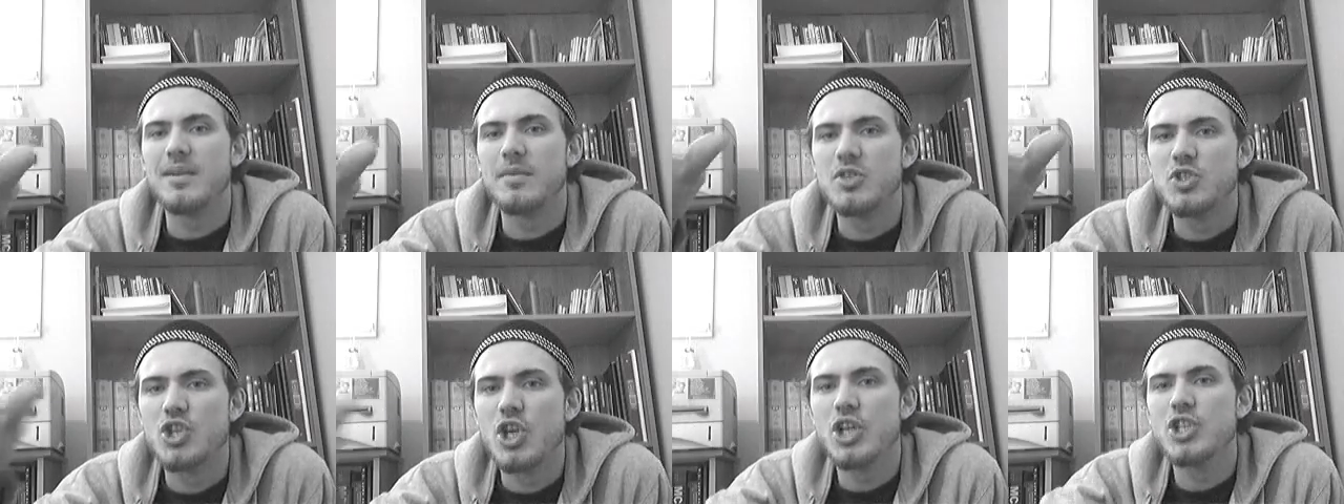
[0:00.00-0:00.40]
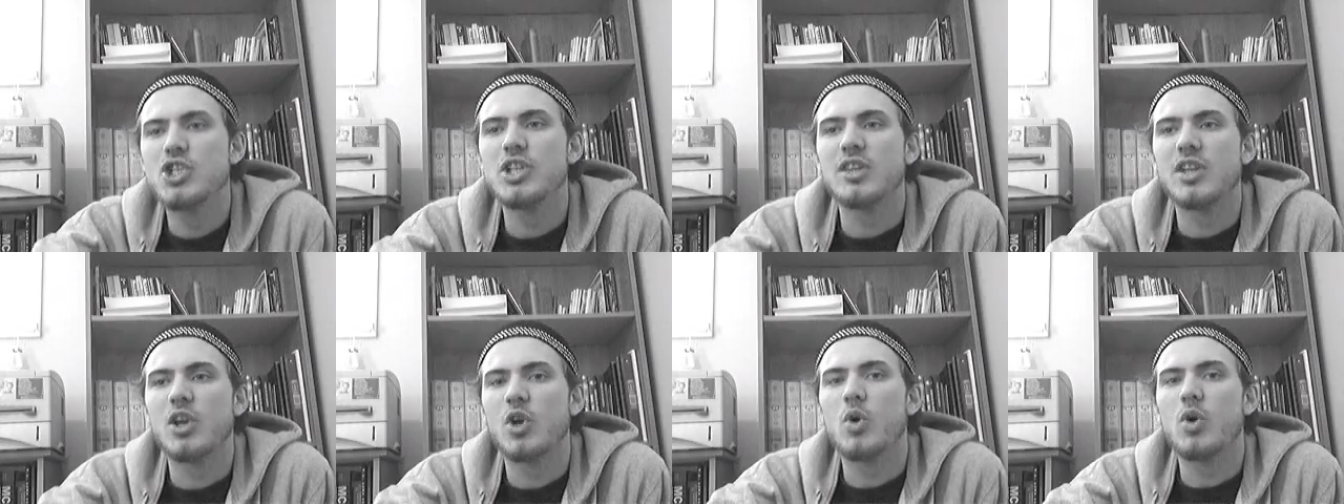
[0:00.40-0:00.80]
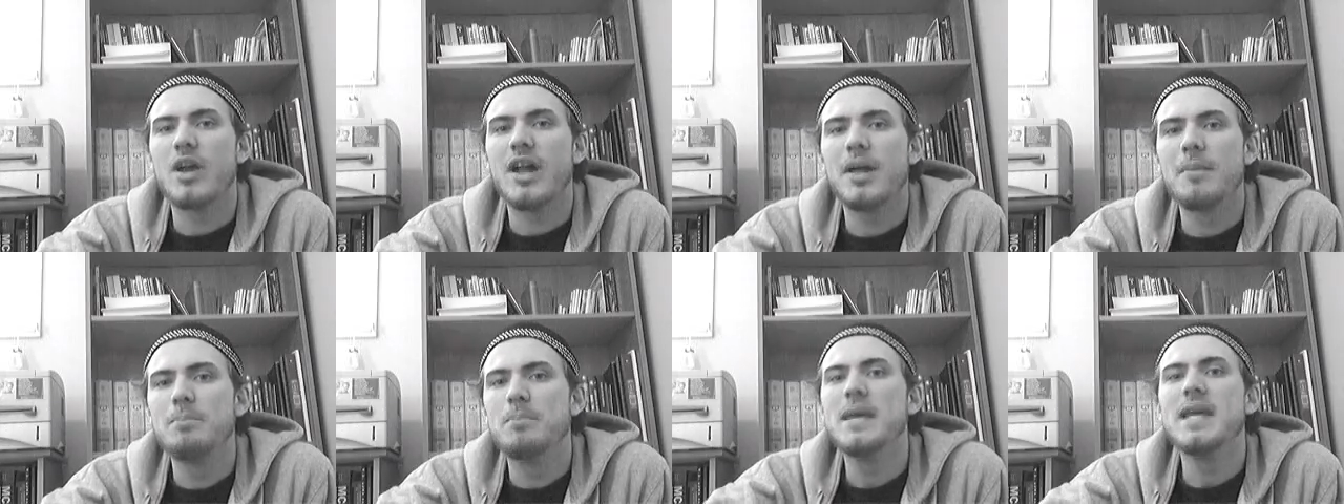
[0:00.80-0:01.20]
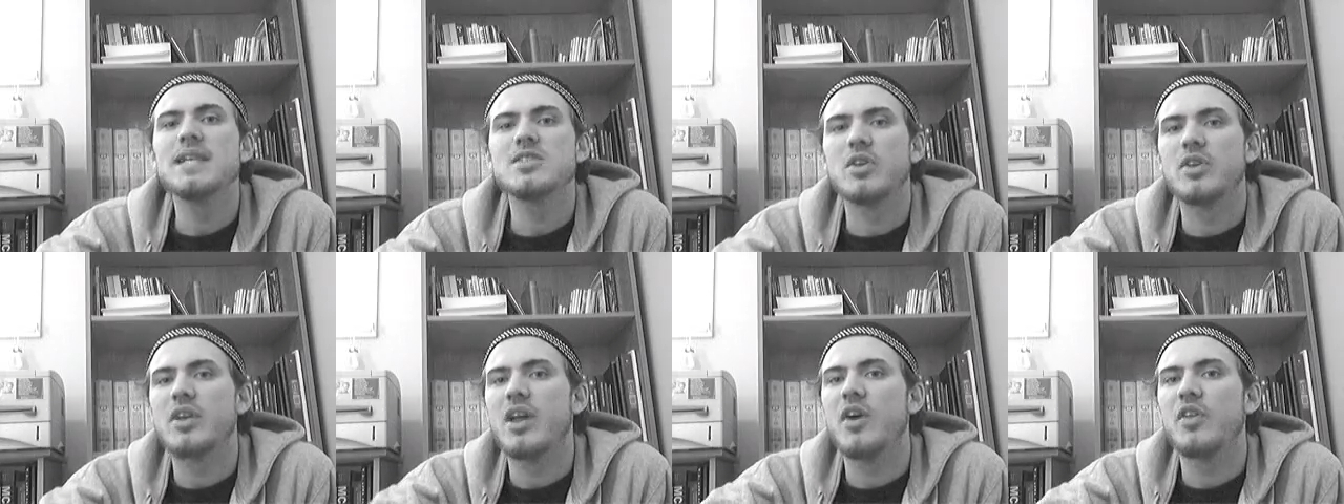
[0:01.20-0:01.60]
judging the Quran based
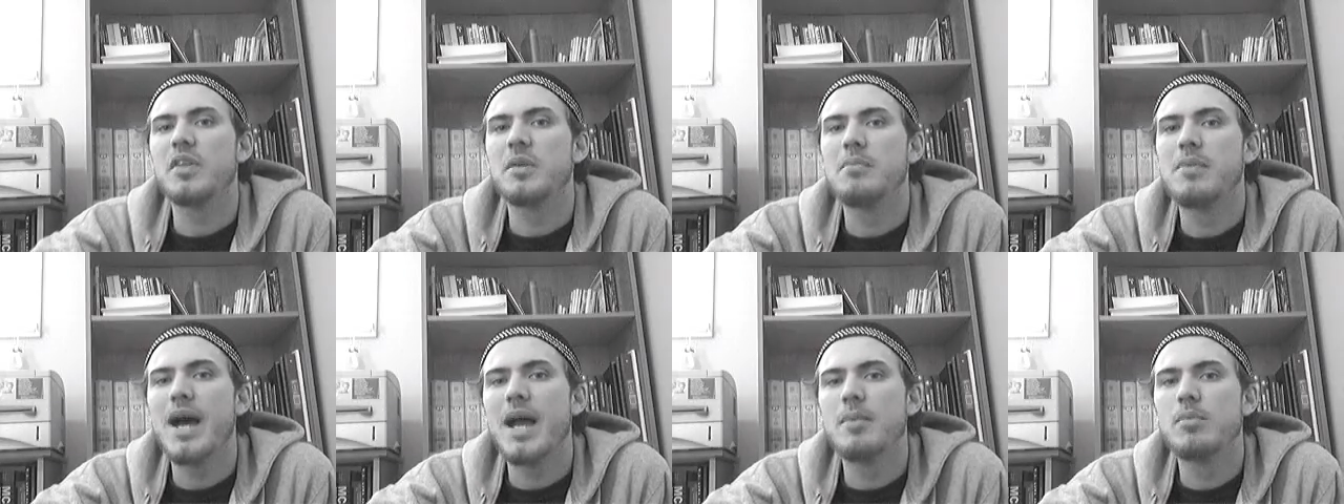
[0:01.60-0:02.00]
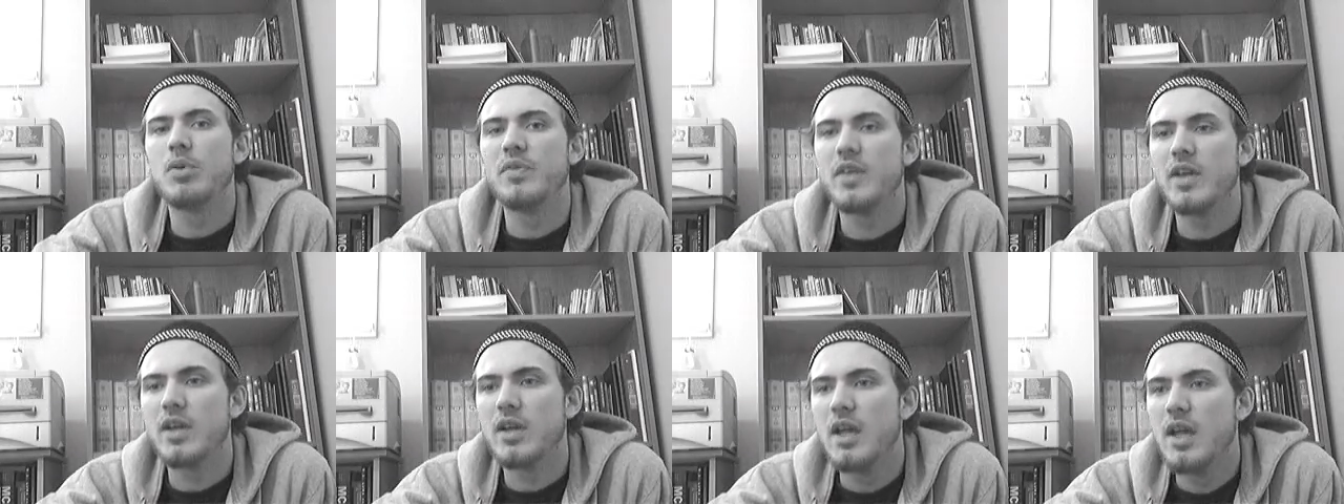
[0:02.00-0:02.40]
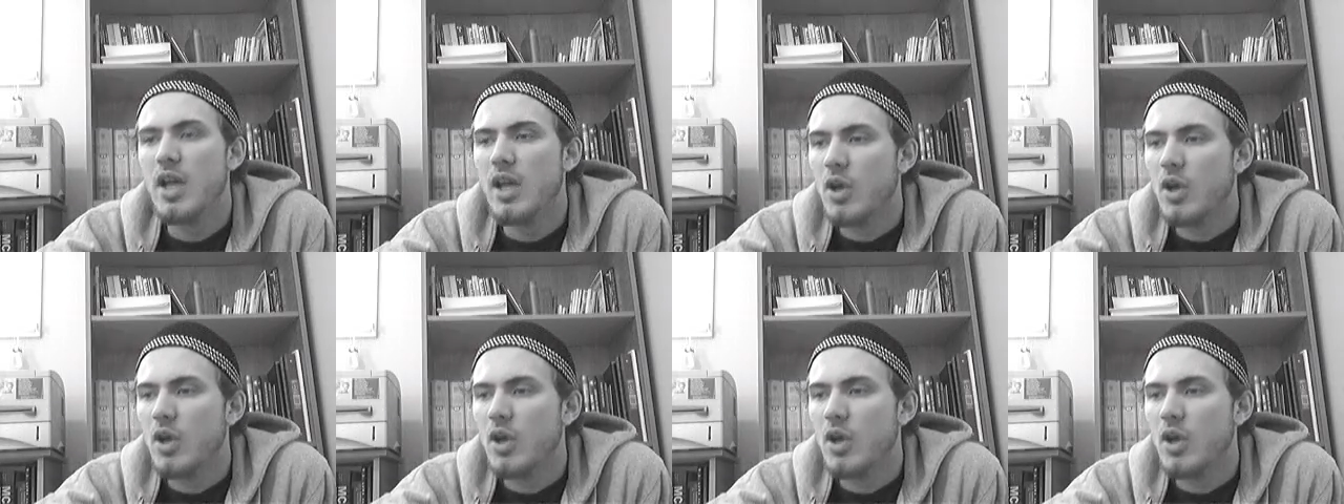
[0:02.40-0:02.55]
on how the Bible and